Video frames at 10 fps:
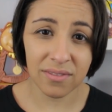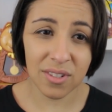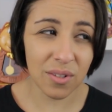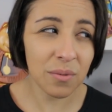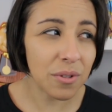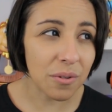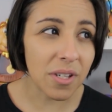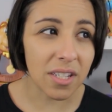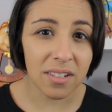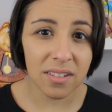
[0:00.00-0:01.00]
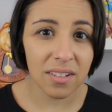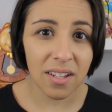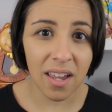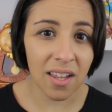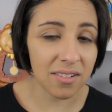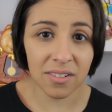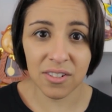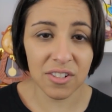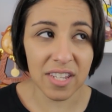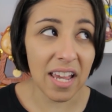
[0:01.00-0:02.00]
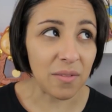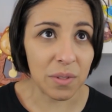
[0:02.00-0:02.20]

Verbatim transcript: Just don't do it. I don't understand